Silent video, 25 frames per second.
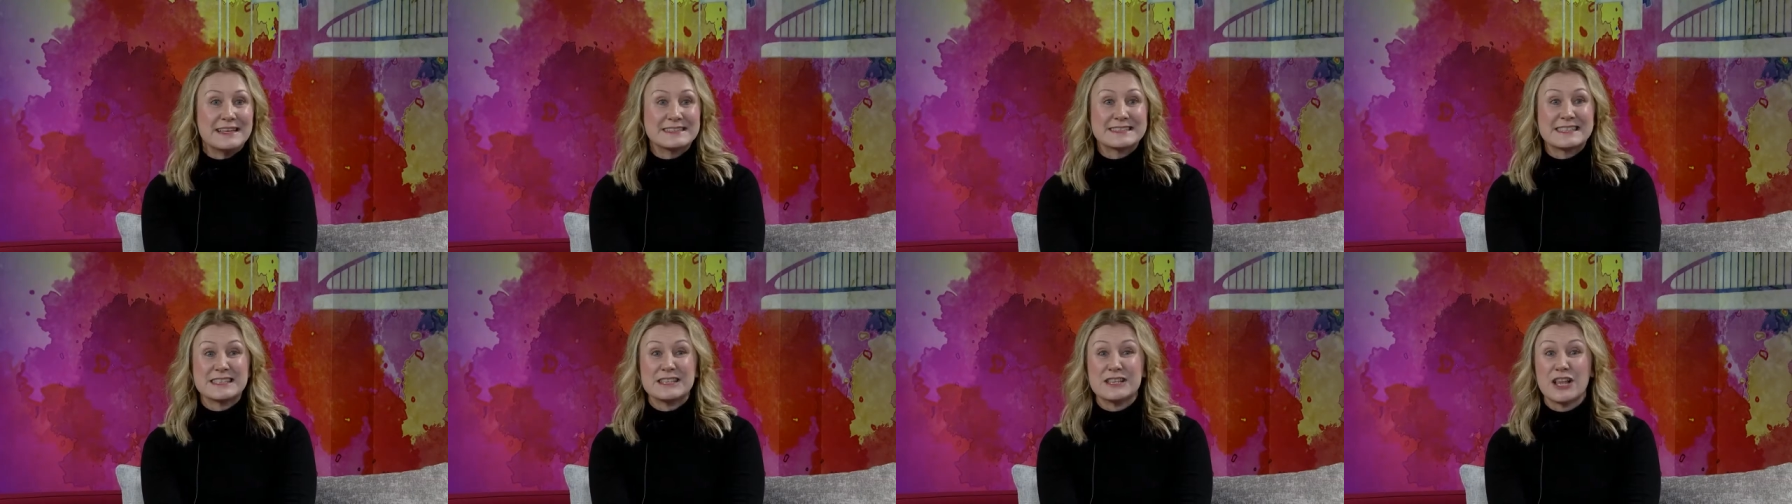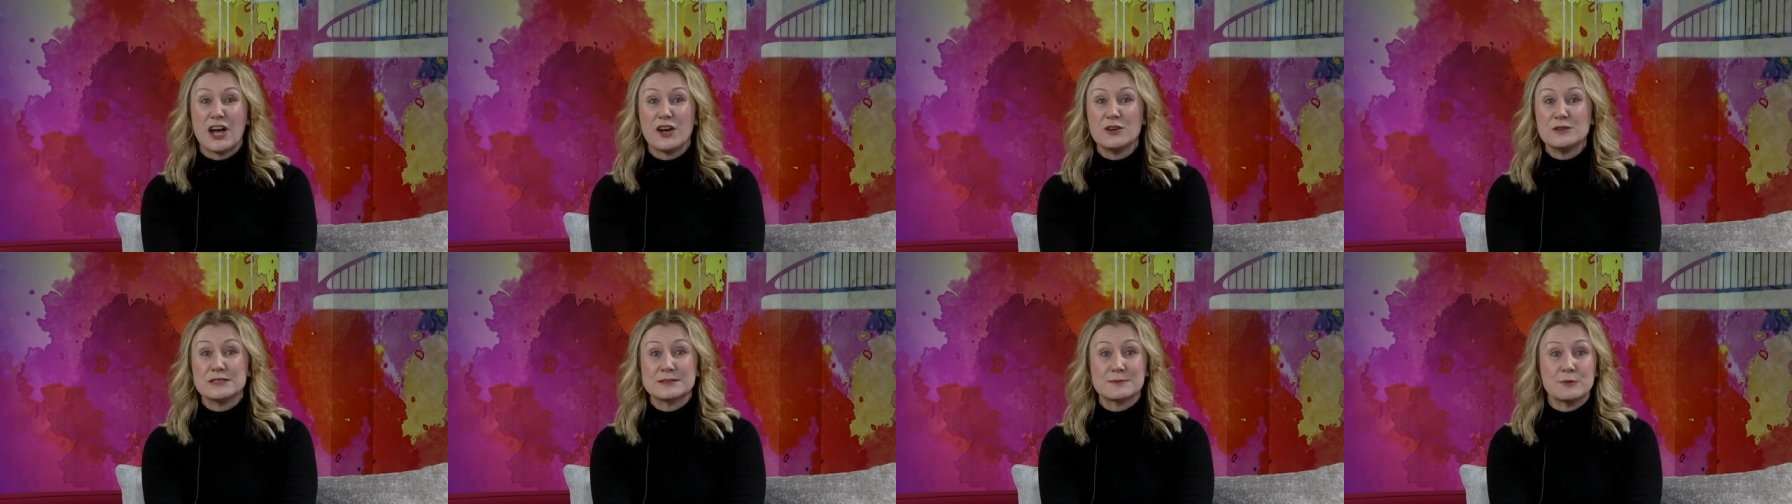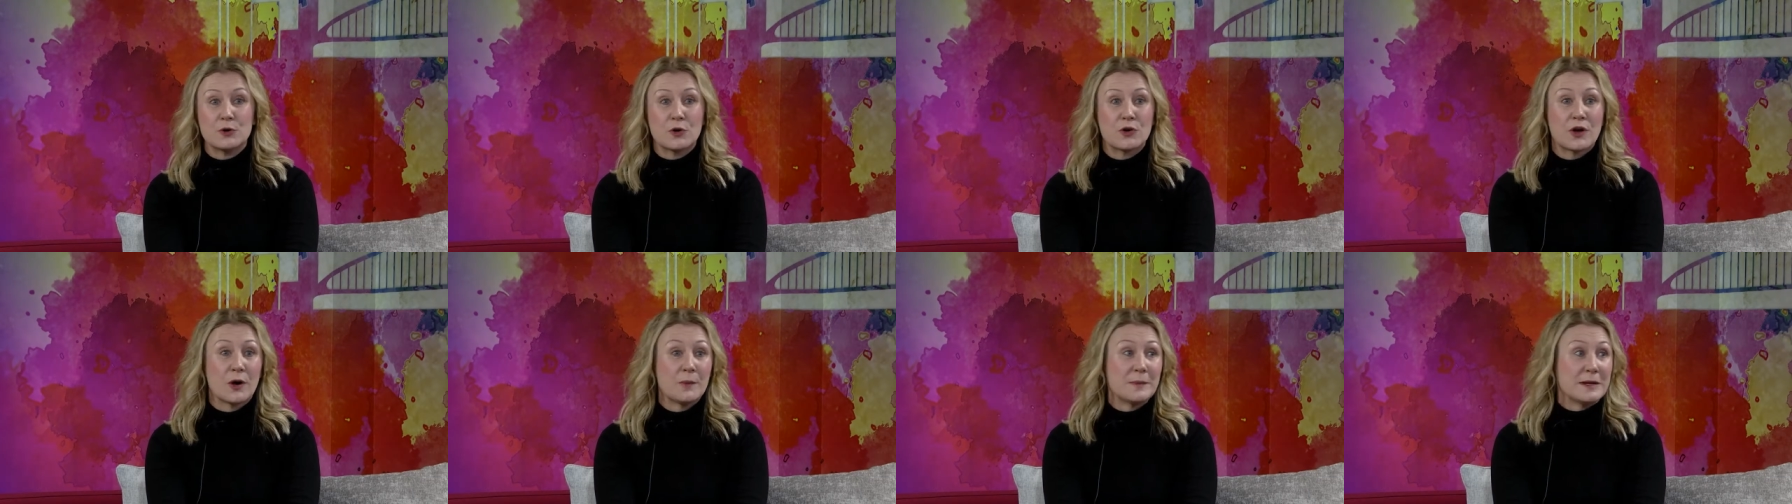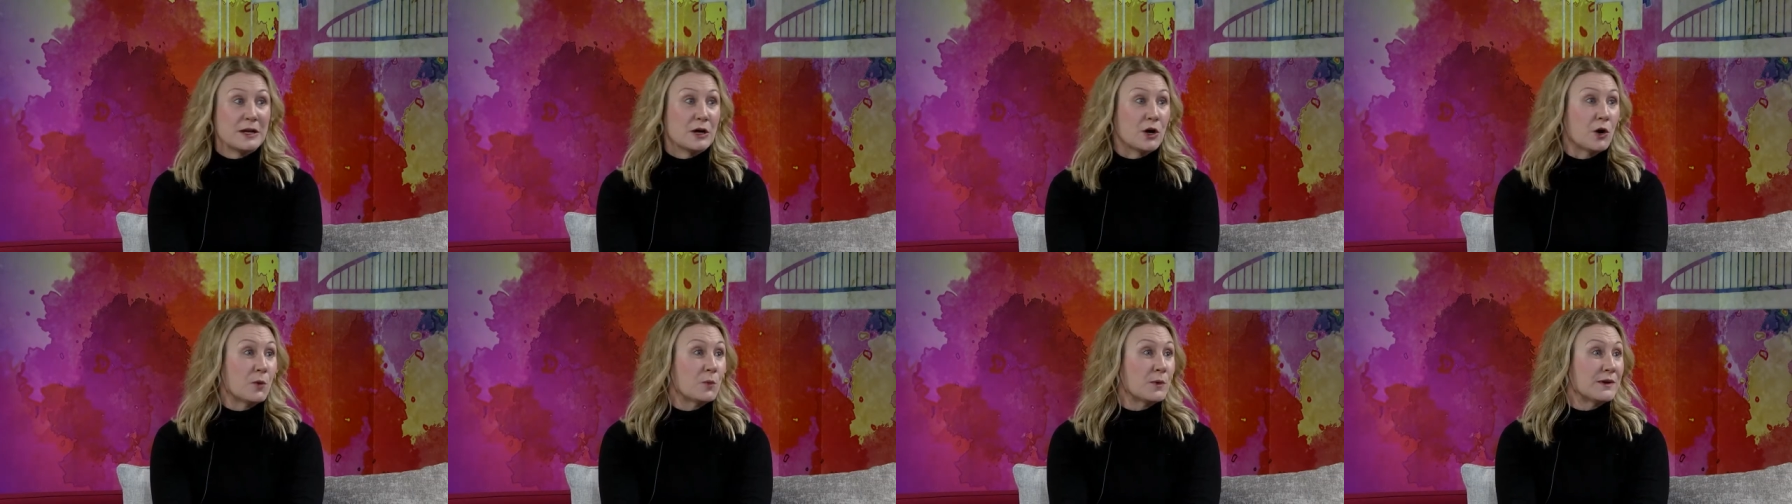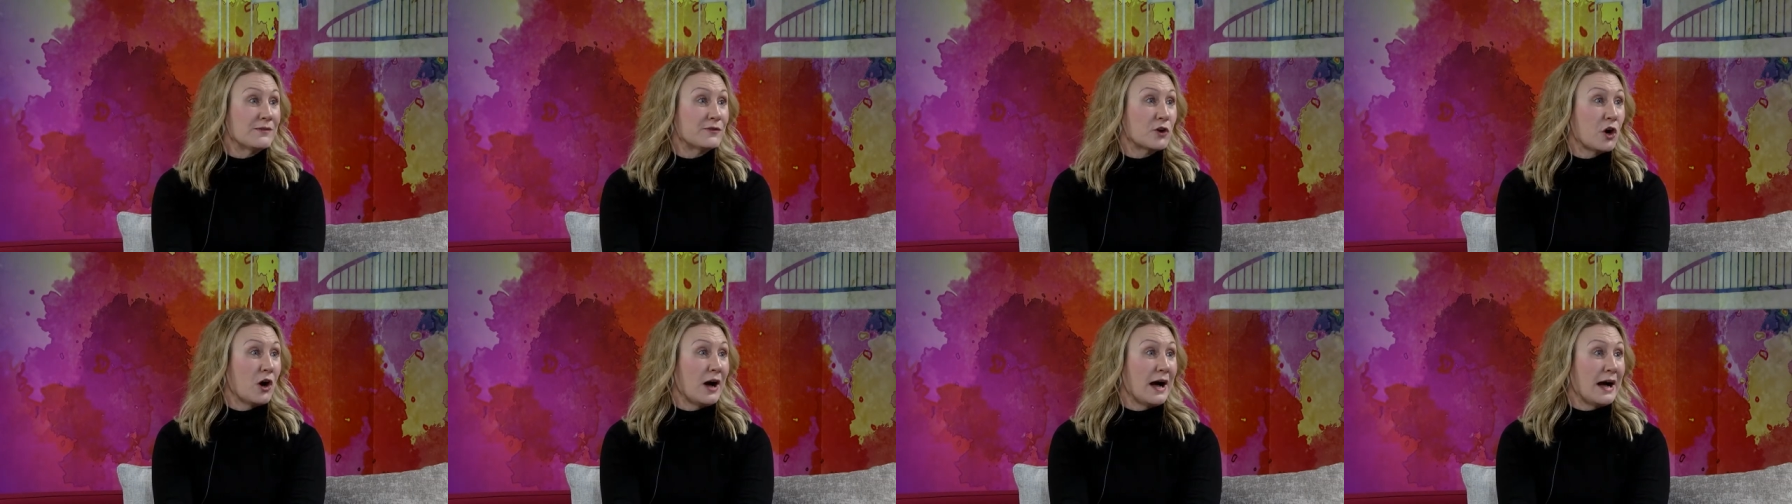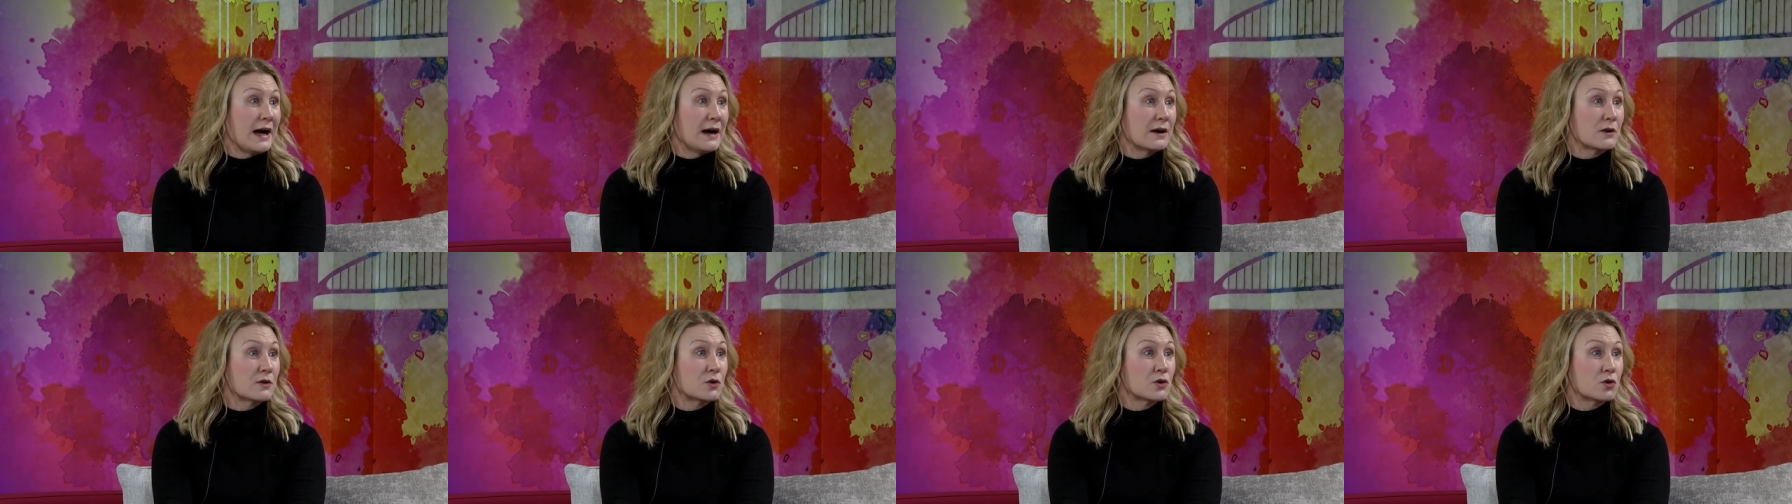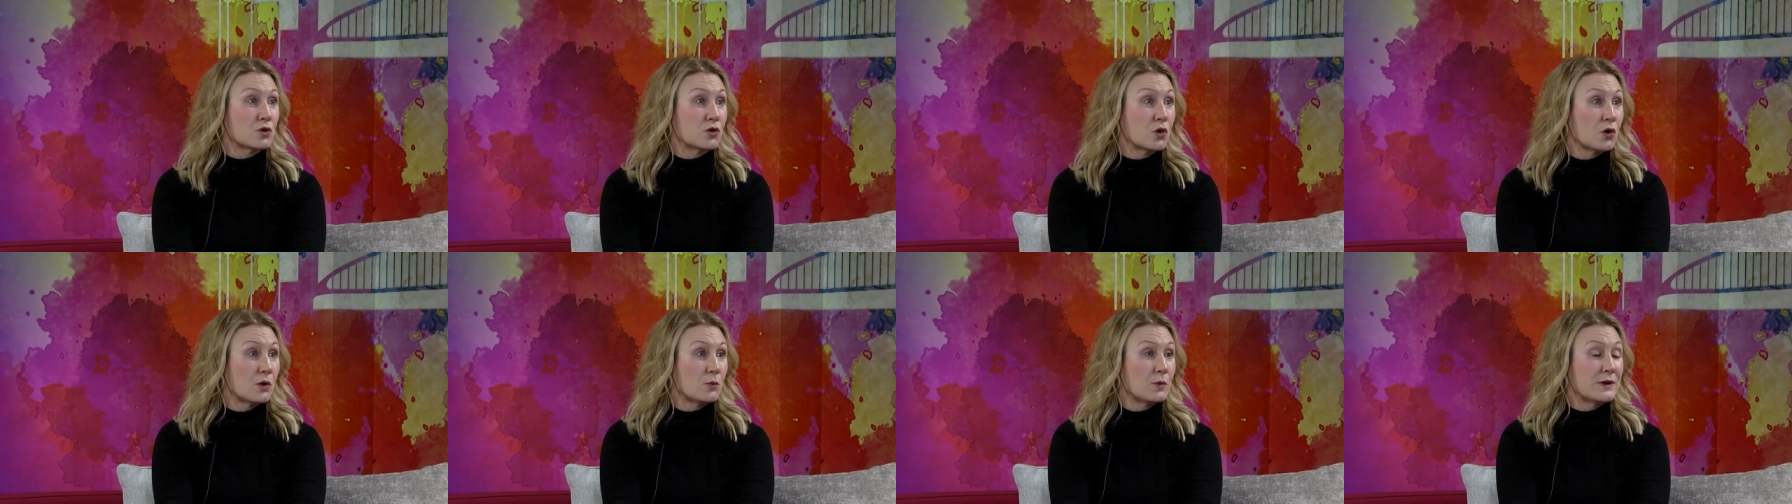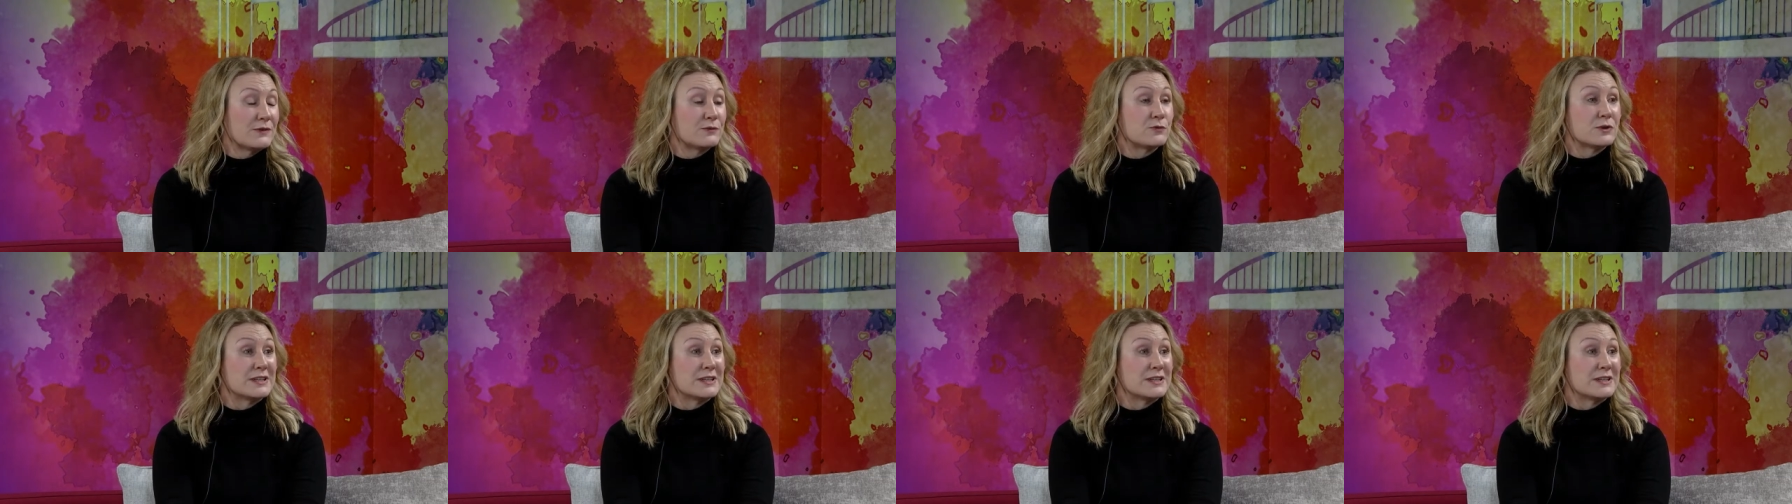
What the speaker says: loads more coming up. We've